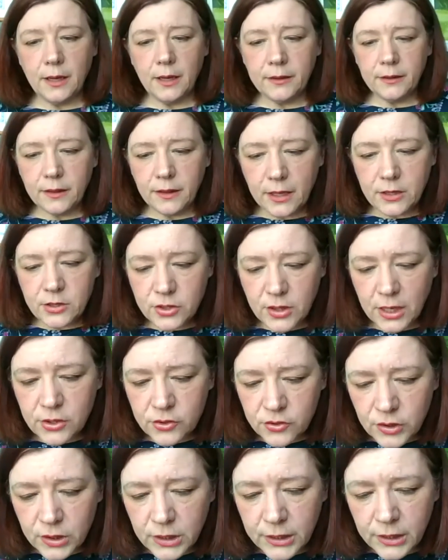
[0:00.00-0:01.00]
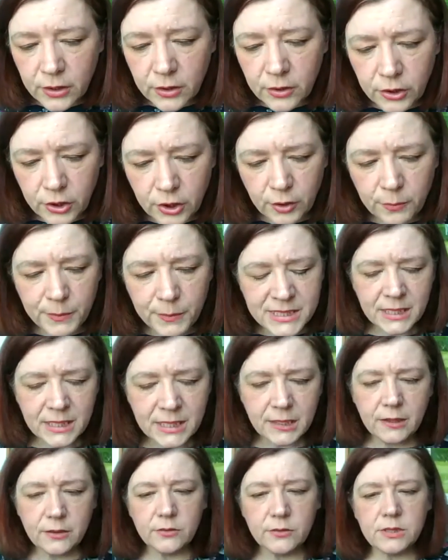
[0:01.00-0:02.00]
that's really your
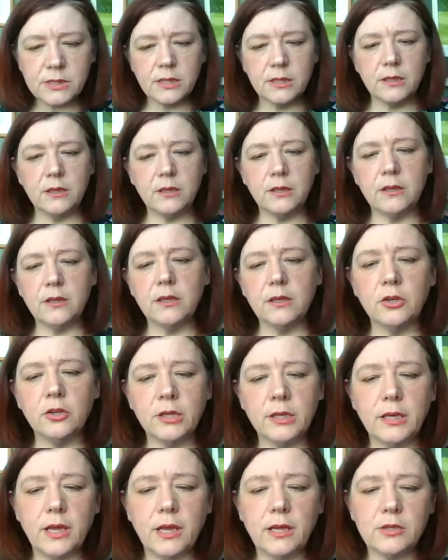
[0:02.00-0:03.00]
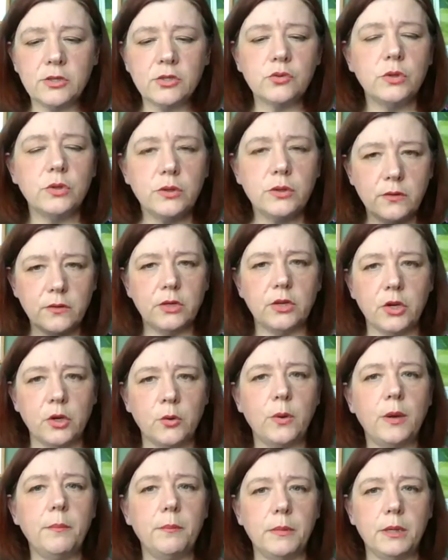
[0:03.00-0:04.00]
materials that you're looking at. So your
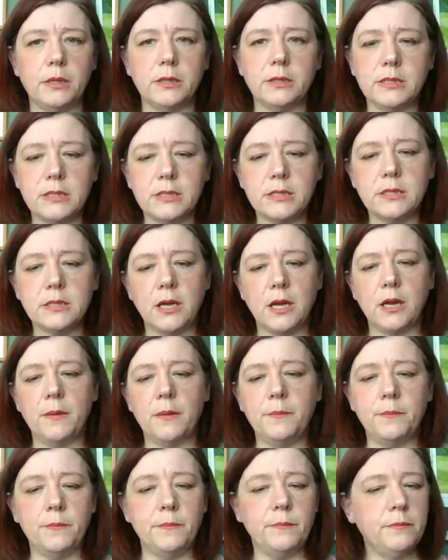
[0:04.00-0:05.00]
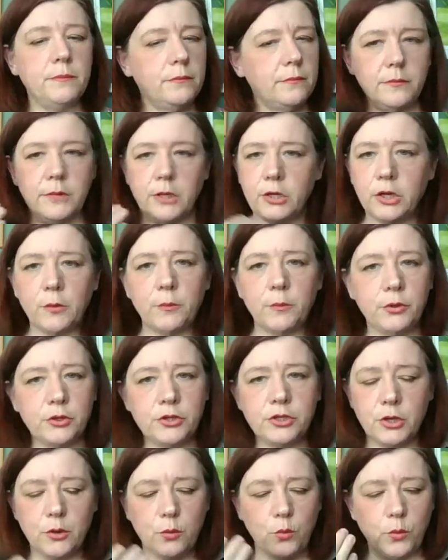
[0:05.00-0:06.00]
equipment, your
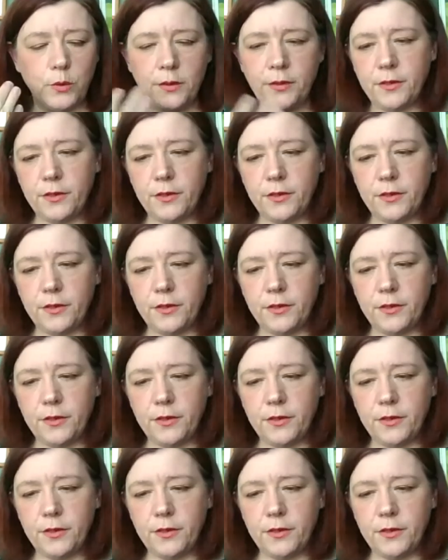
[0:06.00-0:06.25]
computer with